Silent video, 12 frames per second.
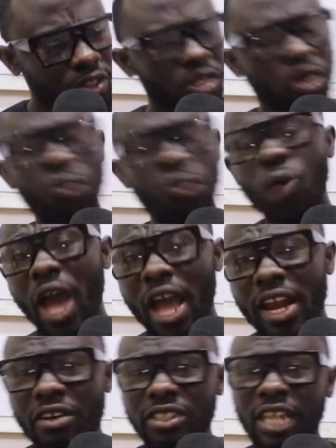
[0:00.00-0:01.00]
Where there
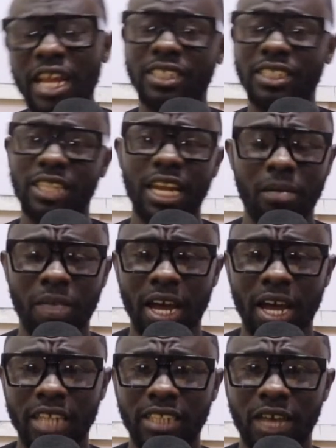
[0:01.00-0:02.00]
is an external
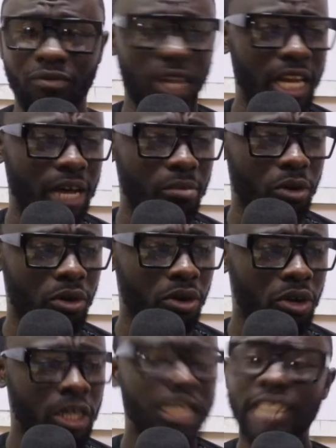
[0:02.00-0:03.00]
market available,
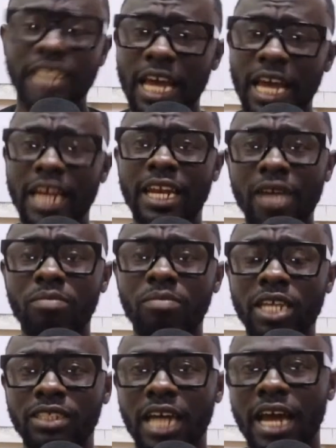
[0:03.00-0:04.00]
then that means
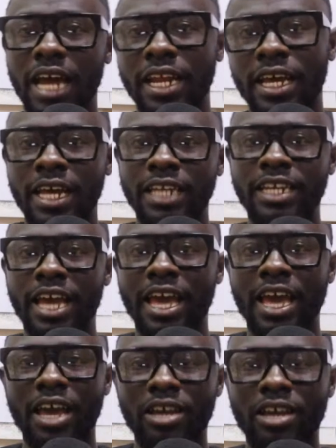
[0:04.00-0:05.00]
that the
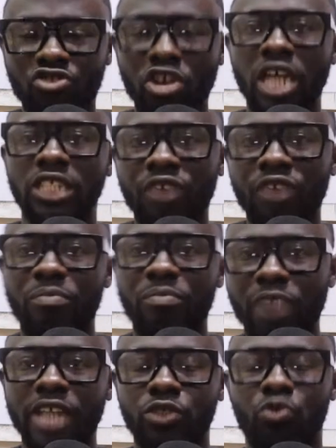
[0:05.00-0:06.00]
transfer
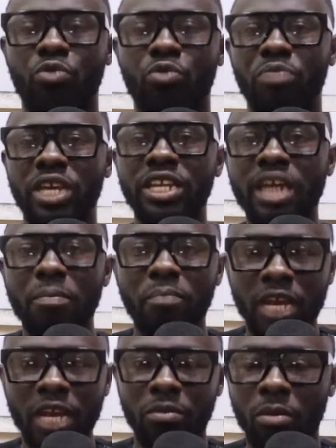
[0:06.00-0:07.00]
price will be the
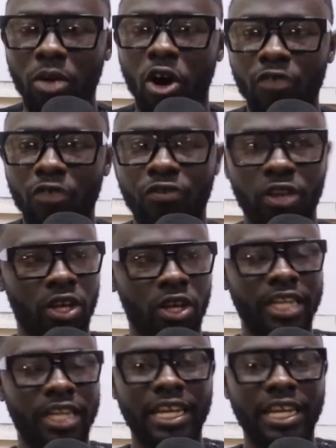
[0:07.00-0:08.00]
minimum of
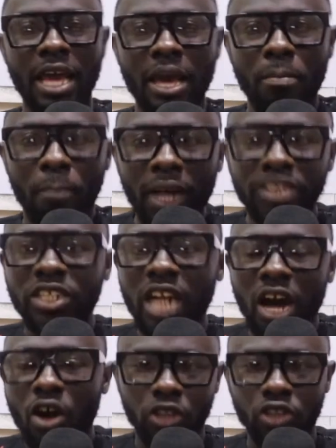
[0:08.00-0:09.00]
the marginal
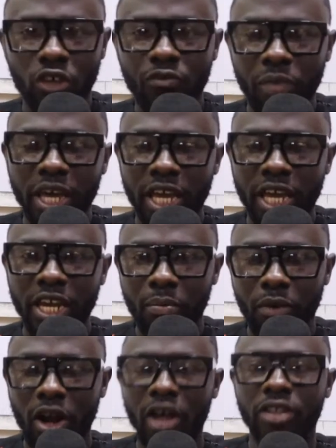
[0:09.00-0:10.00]
cost of making the
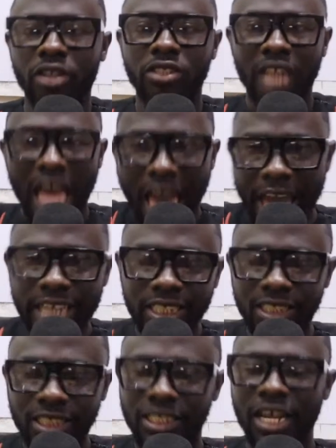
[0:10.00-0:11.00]
product and
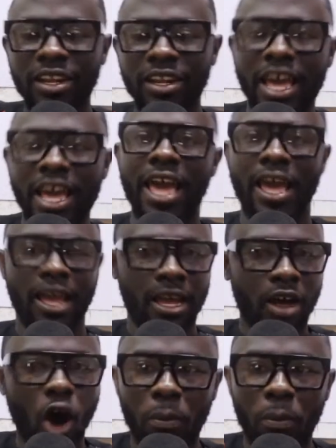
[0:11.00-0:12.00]
the
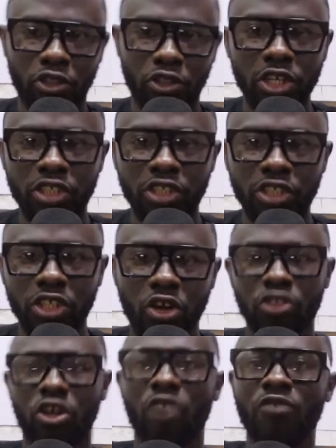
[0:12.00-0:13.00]
opportunity cost
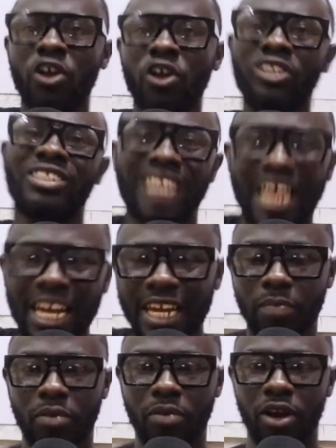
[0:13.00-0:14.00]
of not selling the
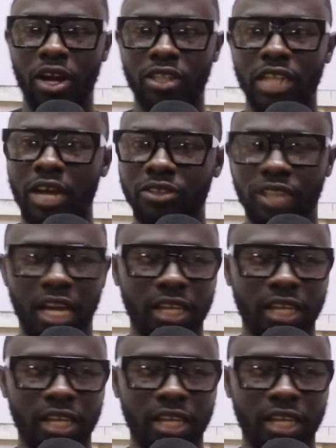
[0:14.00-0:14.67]
product outside.